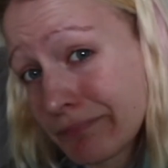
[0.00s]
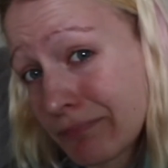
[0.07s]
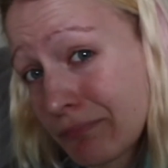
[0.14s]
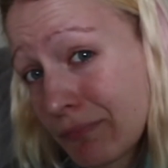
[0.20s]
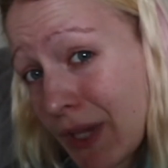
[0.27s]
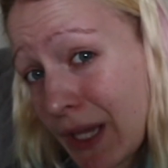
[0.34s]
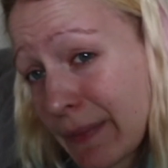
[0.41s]

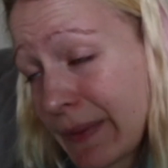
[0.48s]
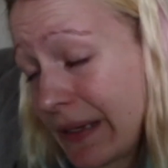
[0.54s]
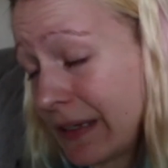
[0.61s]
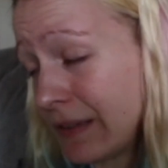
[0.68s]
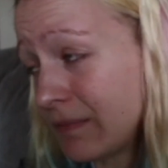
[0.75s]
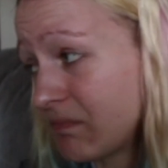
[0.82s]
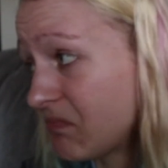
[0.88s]

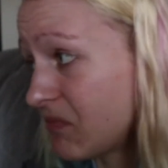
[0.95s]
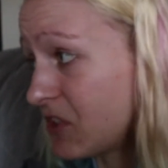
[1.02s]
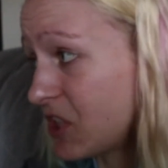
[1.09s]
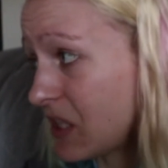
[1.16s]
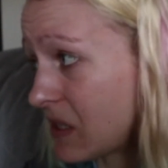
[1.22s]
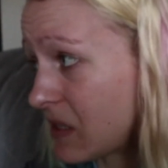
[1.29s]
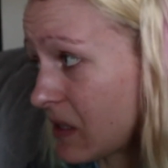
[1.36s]
Maybe,
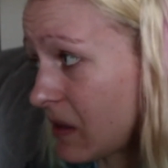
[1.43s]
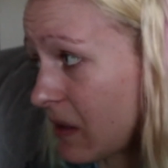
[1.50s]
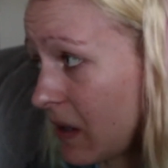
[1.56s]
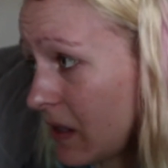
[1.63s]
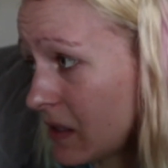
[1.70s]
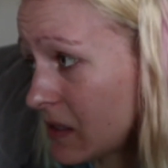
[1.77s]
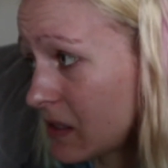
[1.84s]
just a
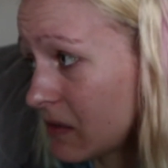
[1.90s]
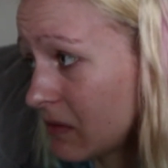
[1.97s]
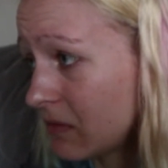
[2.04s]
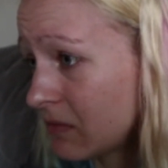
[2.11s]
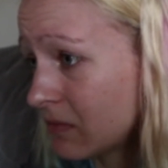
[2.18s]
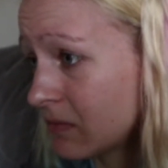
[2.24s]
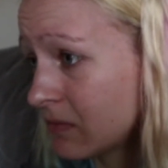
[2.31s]
thought.
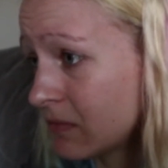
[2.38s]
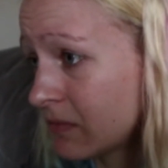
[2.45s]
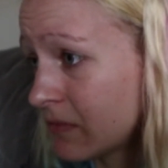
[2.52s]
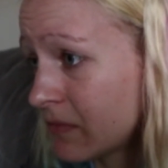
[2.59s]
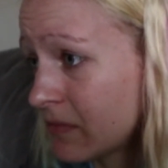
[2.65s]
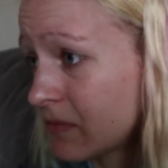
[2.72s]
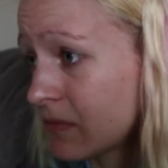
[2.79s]

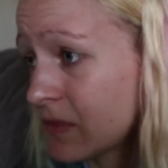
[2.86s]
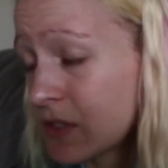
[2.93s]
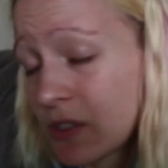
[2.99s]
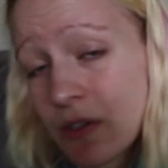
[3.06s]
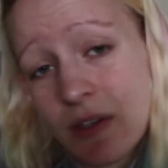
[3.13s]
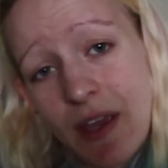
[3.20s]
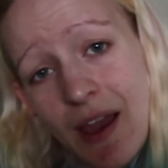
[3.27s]

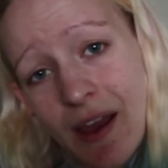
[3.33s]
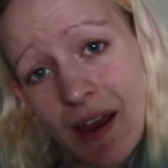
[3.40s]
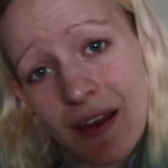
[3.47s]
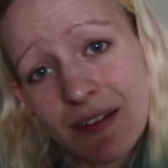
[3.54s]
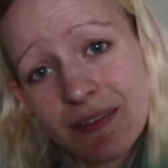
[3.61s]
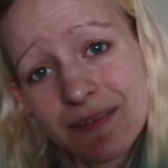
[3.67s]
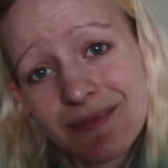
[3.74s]
So
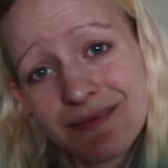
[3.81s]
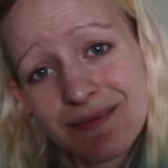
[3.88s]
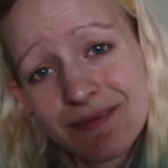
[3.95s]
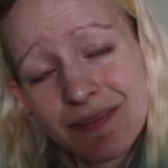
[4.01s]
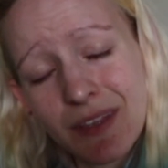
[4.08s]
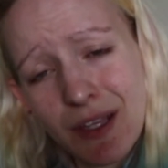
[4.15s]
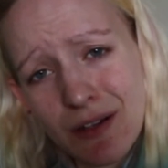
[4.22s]
yeah,
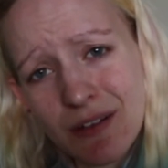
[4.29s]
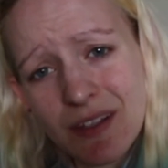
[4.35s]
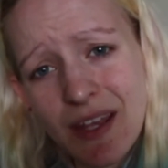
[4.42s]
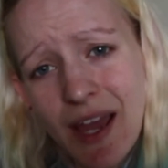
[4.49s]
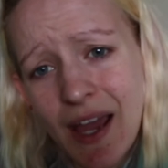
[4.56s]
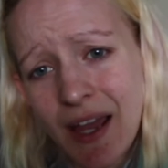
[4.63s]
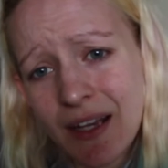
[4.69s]
there's
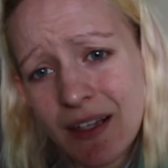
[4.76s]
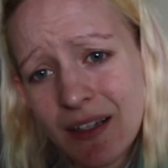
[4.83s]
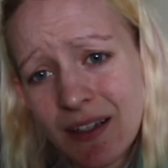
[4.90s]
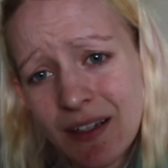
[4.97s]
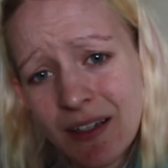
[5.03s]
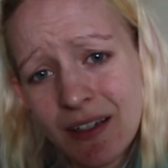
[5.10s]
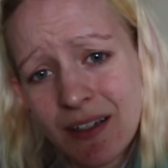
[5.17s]
that.
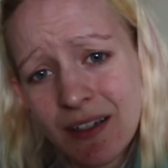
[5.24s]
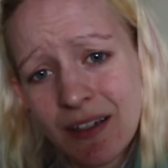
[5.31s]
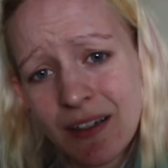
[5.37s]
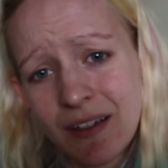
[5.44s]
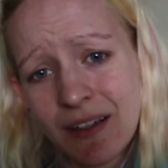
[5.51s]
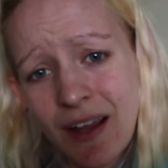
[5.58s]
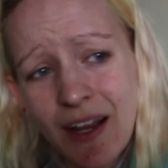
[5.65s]

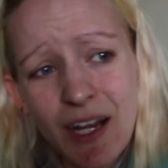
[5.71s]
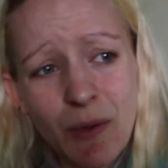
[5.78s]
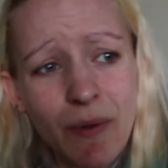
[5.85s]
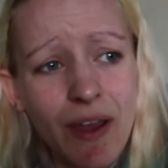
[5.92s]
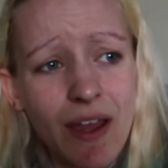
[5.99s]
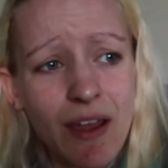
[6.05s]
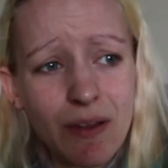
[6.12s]

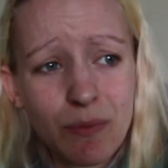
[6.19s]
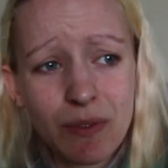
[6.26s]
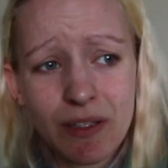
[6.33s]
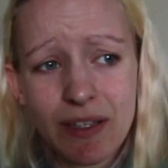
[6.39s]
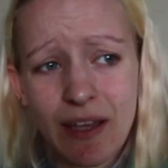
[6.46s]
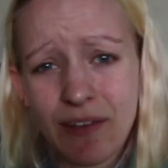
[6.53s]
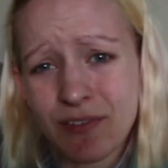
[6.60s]
Anyway, I
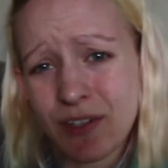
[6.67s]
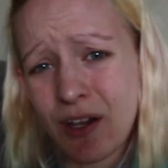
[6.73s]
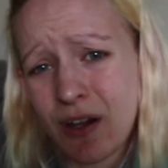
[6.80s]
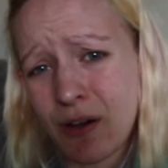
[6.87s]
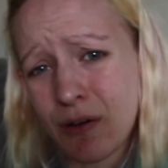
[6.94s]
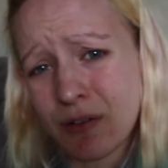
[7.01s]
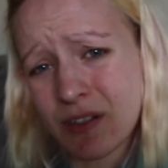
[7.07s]
really have to
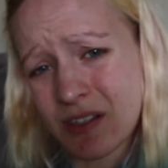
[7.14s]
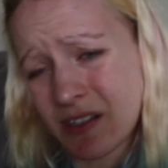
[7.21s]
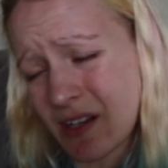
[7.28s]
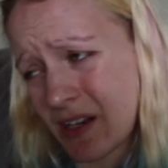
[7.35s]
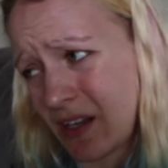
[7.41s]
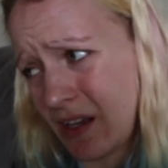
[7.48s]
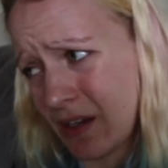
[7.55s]
go
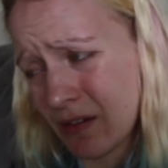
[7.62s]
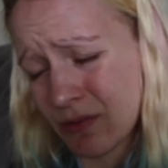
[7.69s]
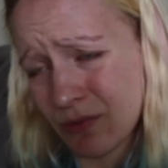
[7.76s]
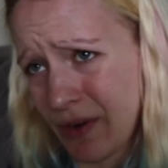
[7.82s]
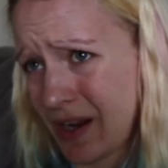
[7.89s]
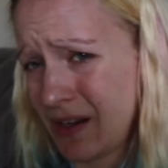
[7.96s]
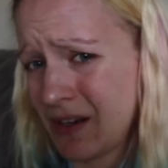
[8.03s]
study
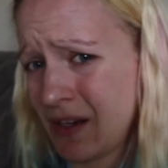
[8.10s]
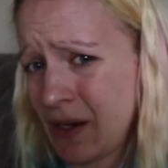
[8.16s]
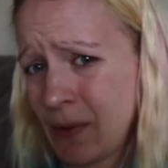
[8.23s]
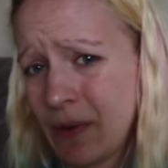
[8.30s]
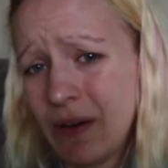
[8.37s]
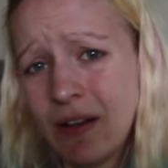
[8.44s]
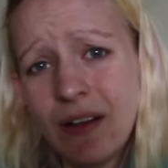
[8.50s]
right
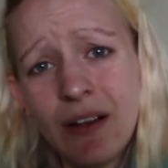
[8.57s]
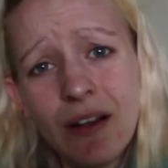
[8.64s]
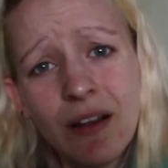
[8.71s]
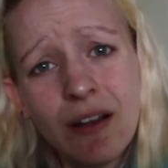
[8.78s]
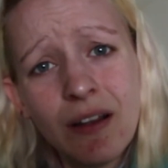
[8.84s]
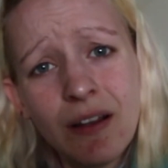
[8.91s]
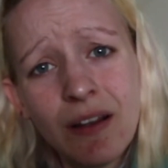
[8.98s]
now.
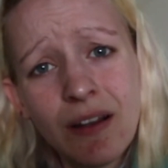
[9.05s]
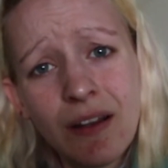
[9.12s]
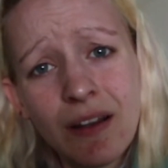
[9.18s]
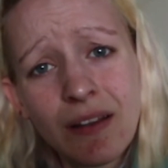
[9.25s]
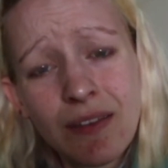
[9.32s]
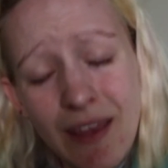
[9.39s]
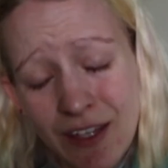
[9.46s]

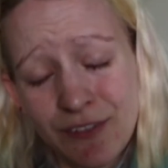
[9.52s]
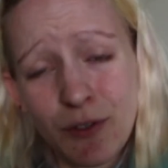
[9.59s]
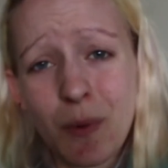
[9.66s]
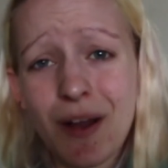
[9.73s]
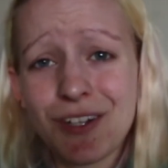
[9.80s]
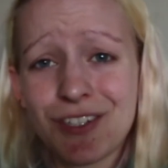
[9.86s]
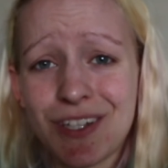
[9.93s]
Thanks
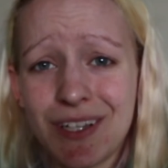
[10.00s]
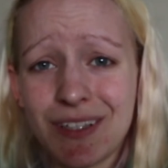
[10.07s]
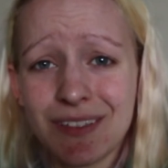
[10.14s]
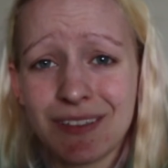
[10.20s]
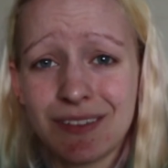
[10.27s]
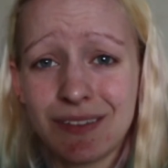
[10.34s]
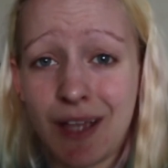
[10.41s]
for
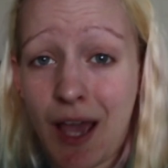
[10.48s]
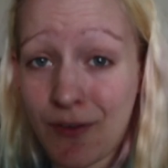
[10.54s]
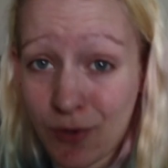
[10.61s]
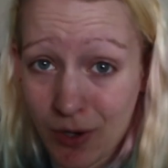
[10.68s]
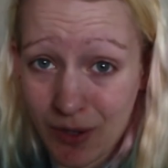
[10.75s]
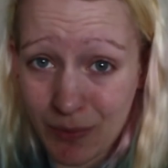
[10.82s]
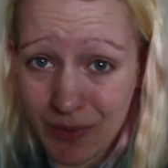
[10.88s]
watching, have
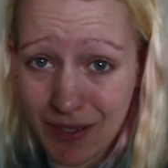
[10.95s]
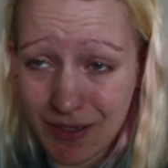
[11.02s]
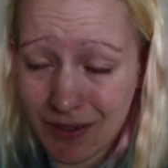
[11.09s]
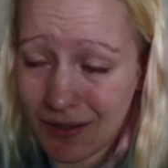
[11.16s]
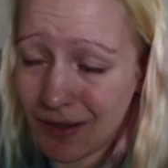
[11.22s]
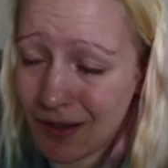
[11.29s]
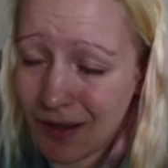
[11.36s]
a great week,
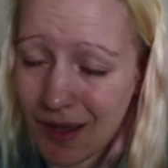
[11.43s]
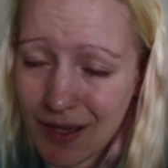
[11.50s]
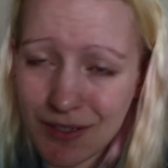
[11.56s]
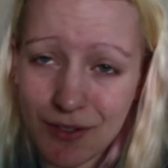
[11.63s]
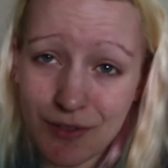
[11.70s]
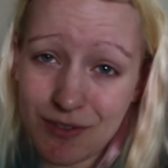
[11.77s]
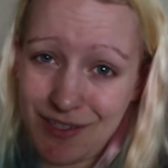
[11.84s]

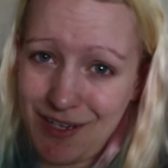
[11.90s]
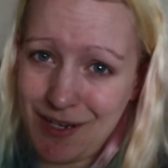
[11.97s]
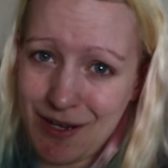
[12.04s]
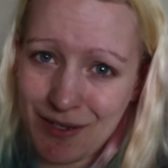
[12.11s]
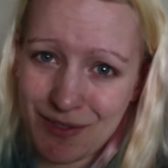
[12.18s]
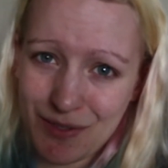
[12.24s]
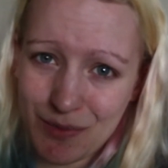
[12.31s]
and I'll see you
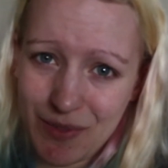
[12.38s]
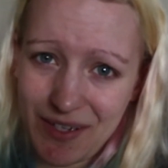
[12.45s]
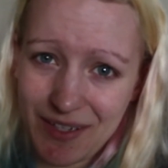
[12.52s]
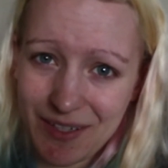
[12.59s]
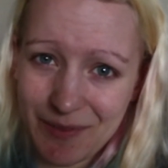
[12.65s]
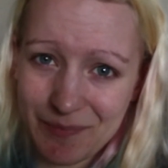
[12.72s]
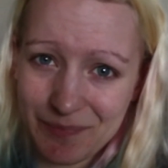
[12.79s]
next
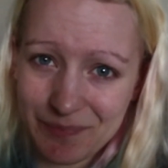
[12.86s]
week.